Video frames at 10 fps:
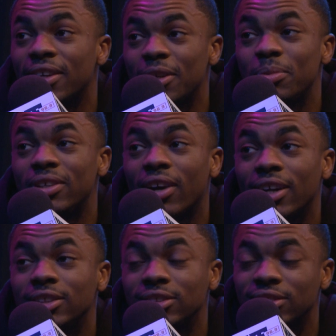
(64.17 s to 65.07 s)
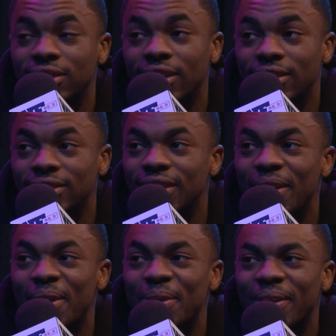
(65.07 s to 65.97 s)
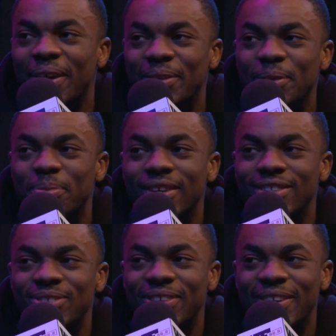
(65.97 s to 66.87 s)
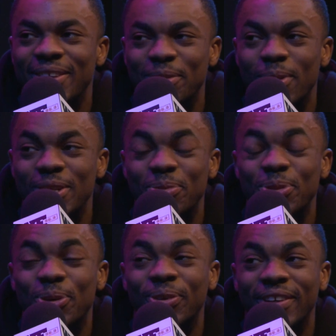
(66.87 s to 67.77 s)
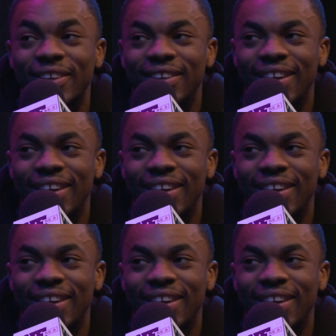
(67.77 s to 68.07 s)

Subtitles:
It'd be crazy sometimes. Like the opinions you get, especially when you're on the internet.